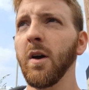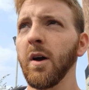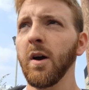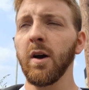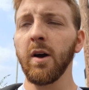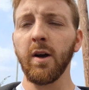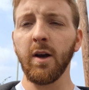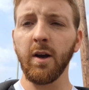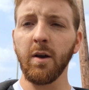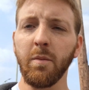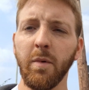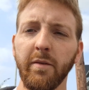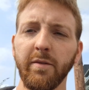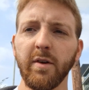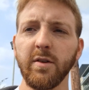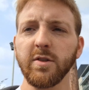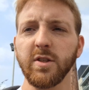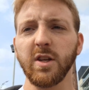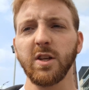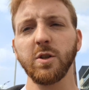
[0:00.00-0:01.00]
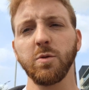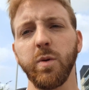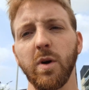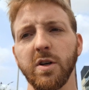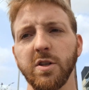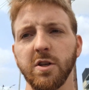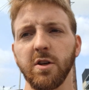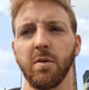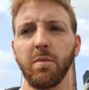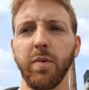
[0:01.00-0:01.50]
but I've never seen us play
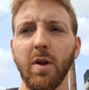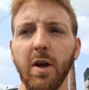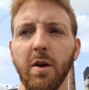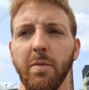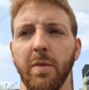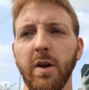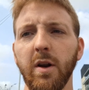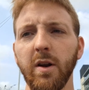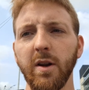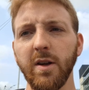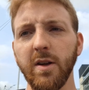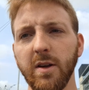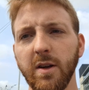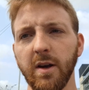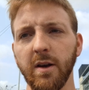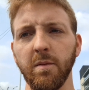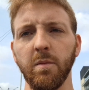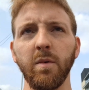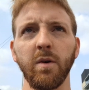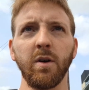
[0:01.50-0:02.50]
them in a league game.